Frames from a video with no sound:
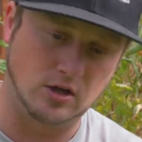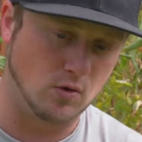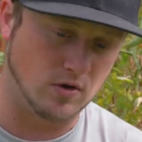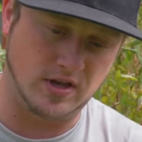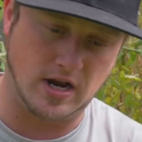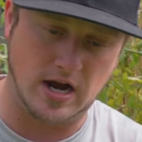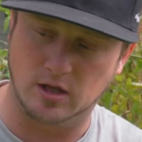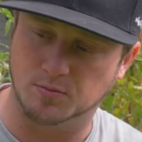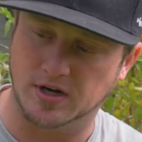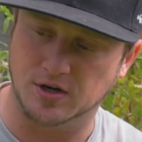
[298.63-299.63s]
lower than a
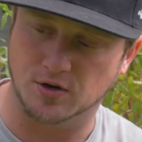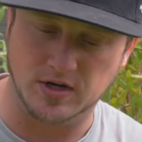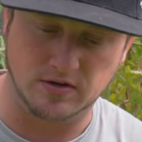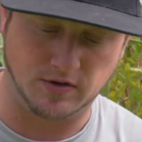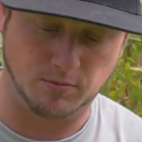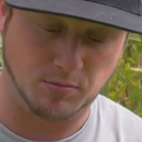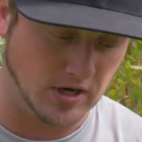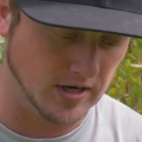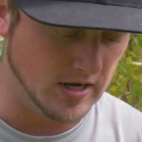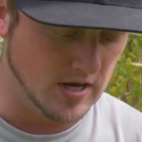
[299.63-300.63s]
jalapeno even.
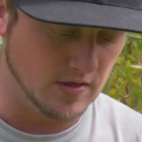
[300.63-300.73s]
But